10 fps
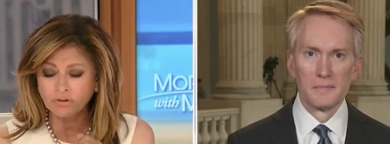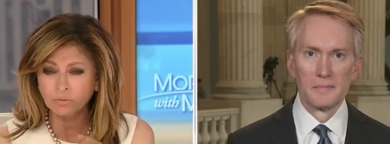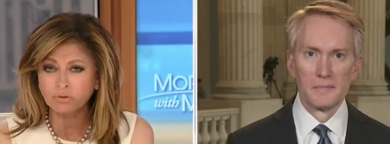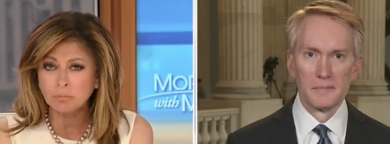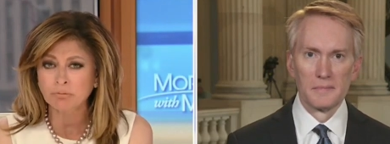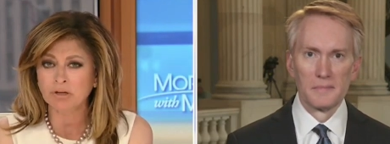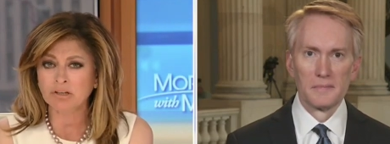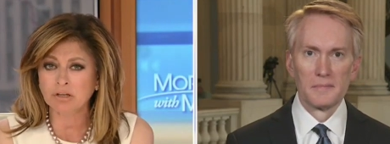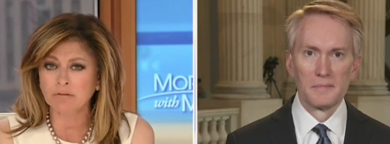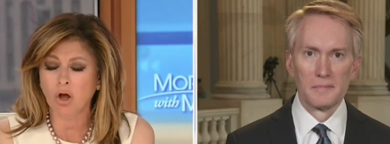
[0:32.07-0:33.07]
Speaker 1: course, there was no
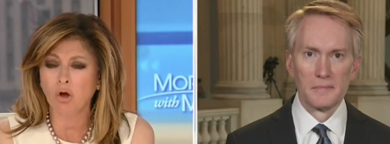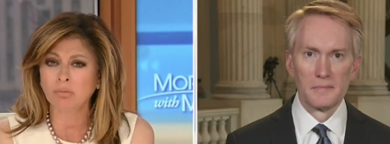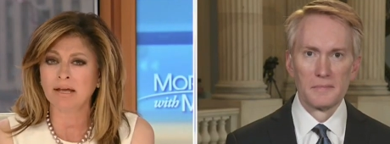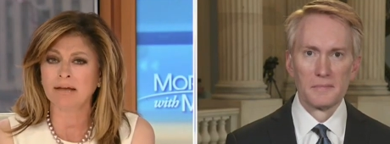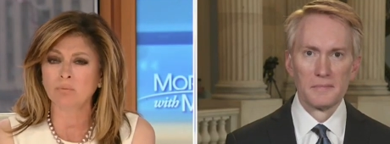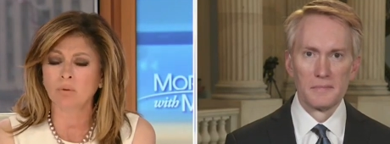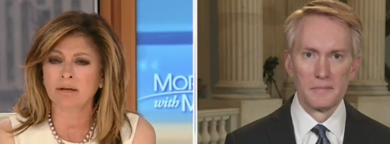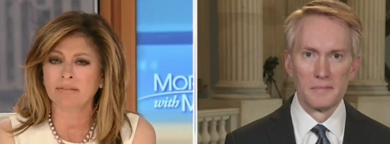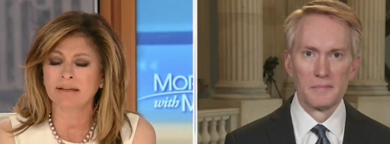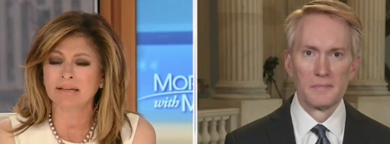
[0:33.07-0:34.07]
protecting of the homeland
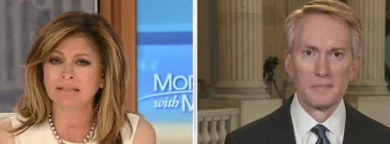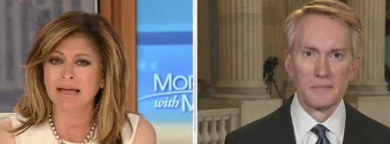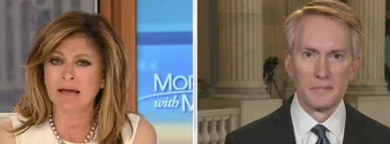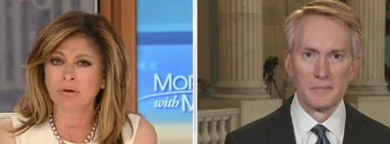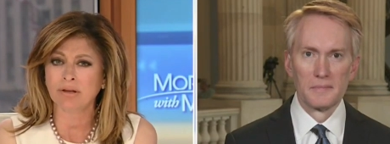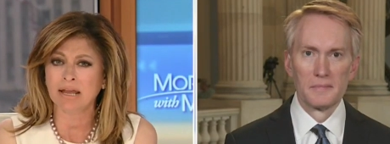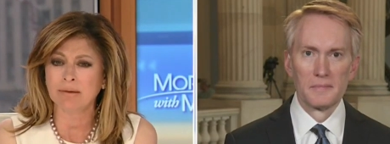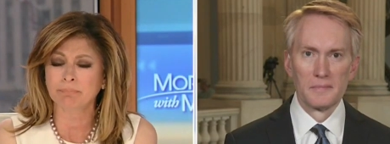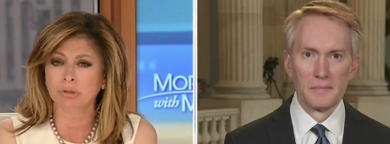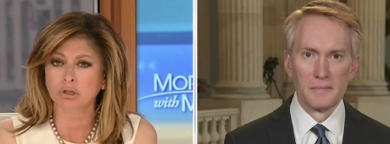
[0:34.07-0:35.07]
when they allowed
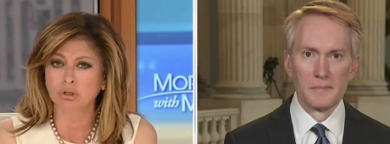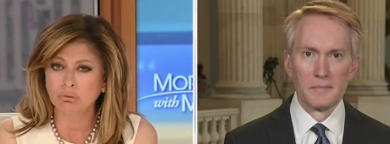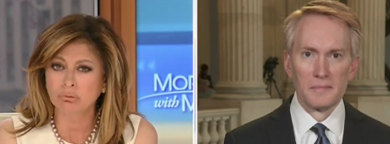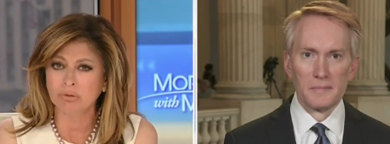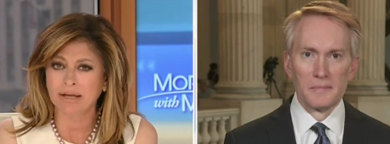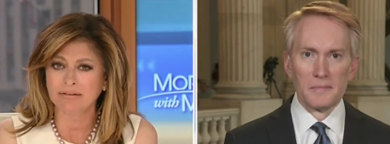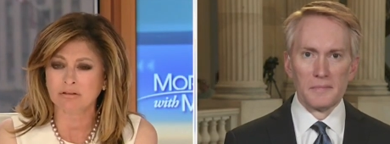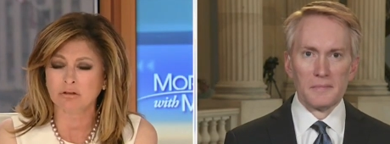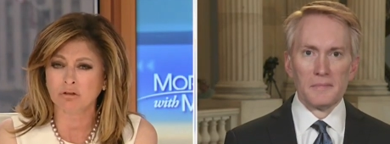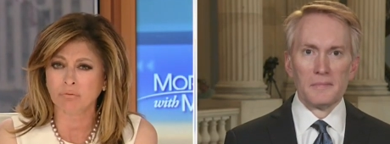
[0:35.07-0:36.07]
a balloon, a
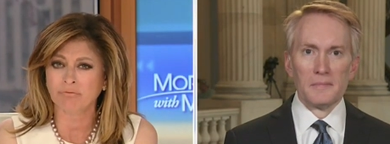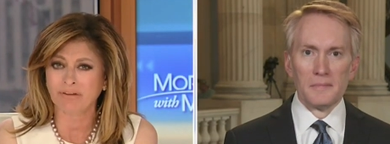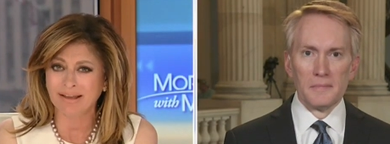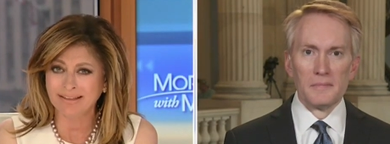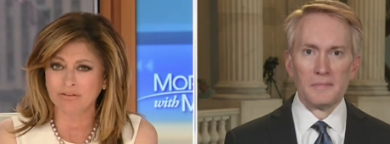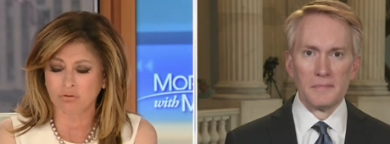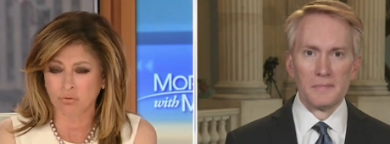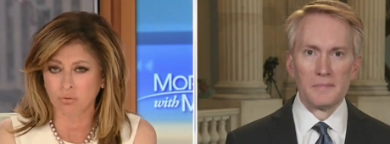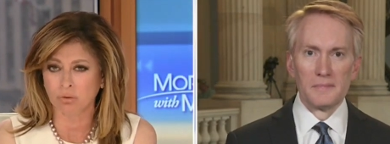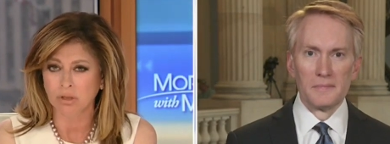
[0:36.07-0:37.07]
surveillance
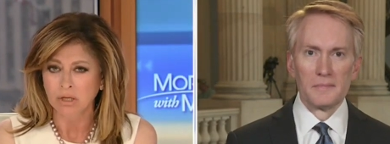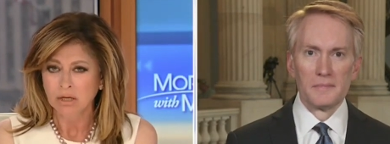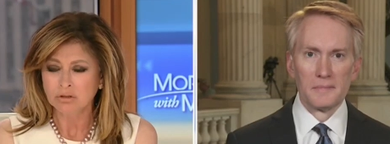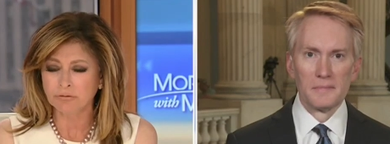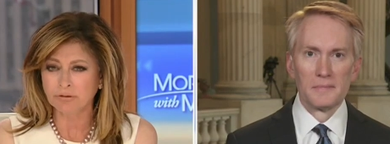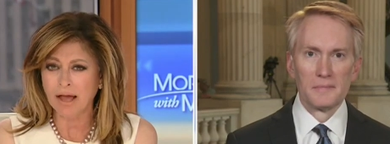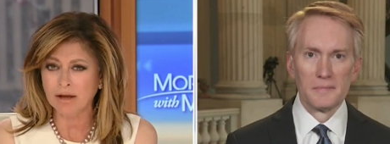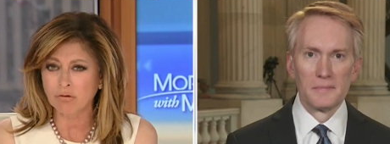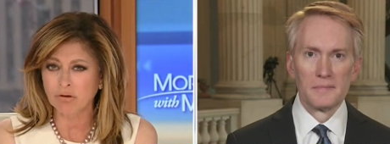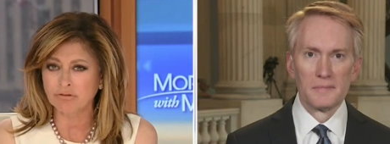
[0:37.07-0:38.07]
tool, to
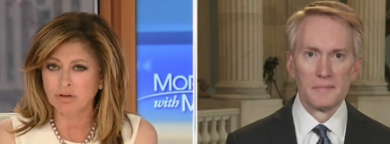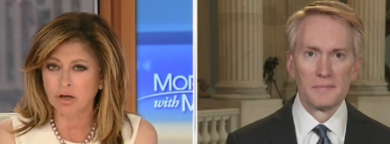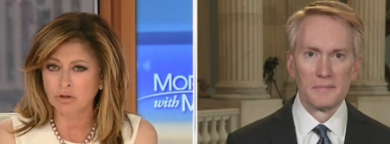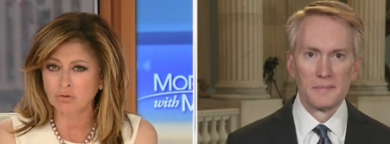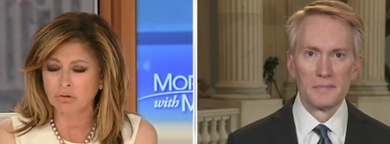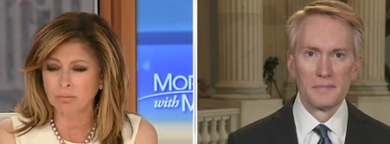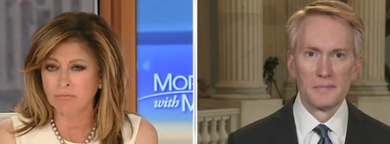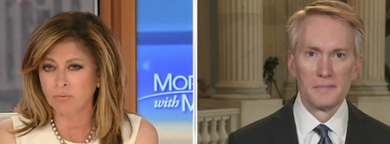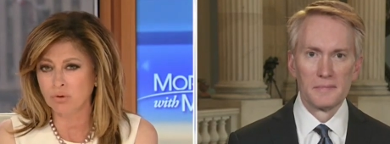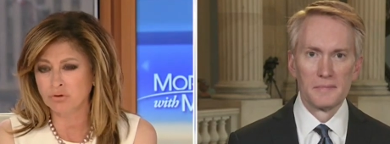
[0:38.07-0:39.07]
fly across the country
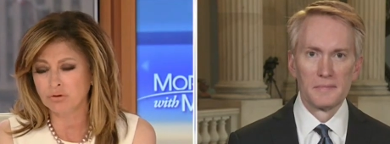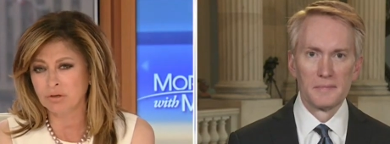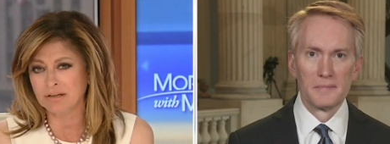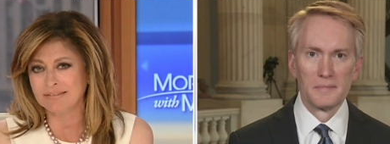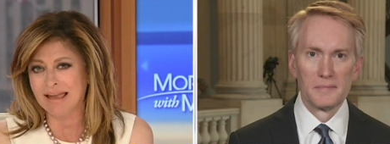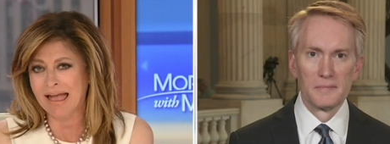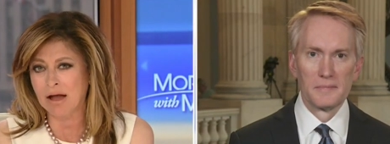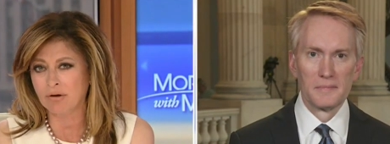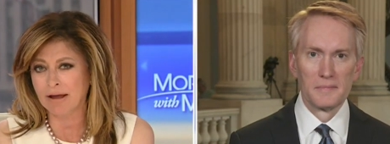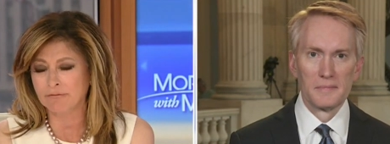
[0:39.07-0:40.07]
before shooting it
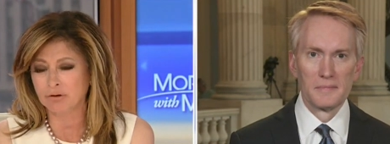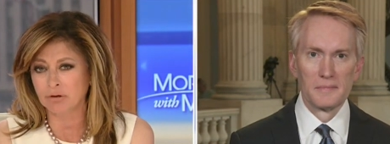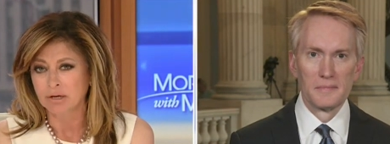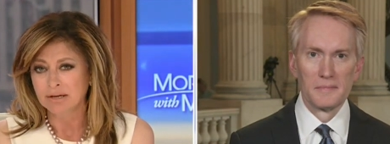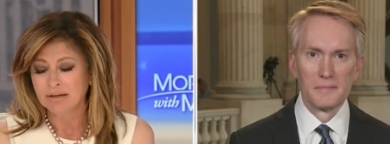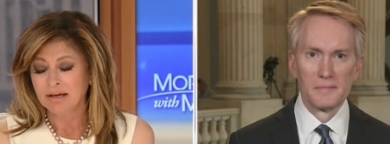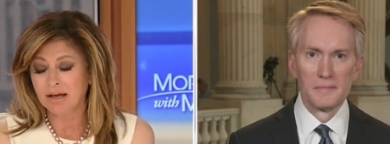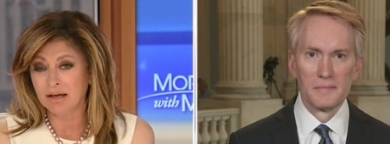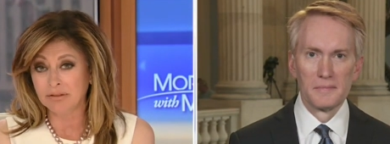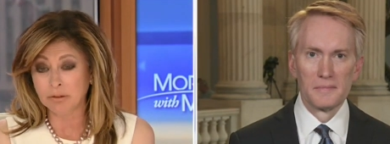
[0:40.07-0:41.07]
down after
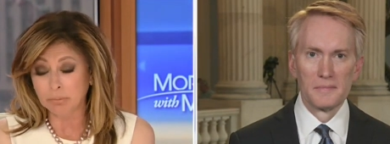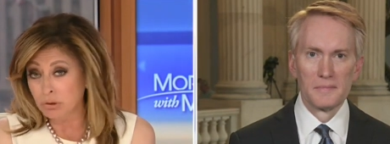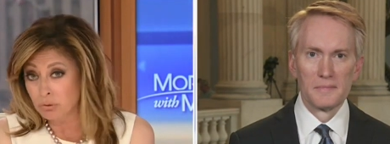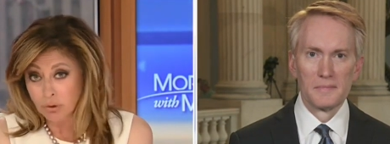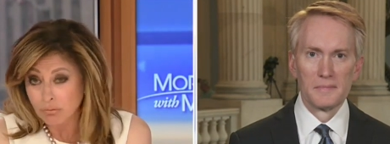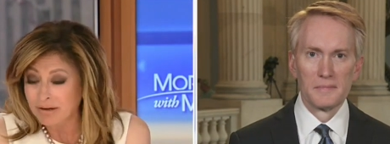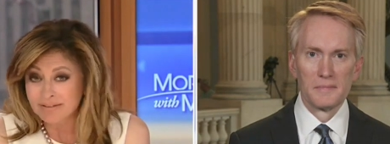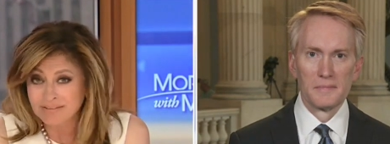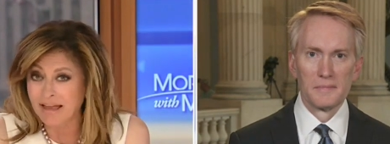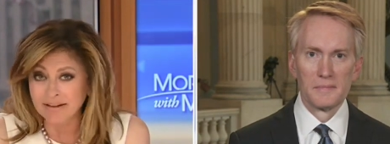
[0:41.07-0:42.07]
uh, the balloon
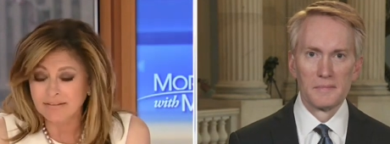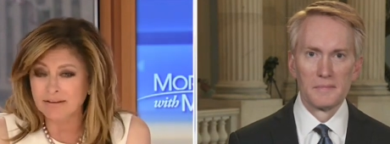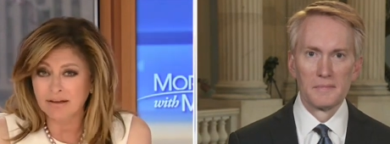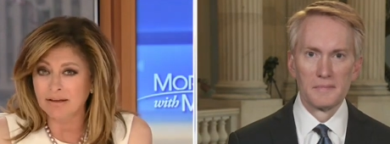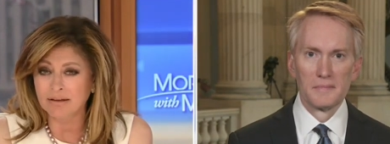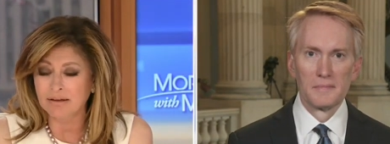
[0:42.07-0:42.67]
already sent uh,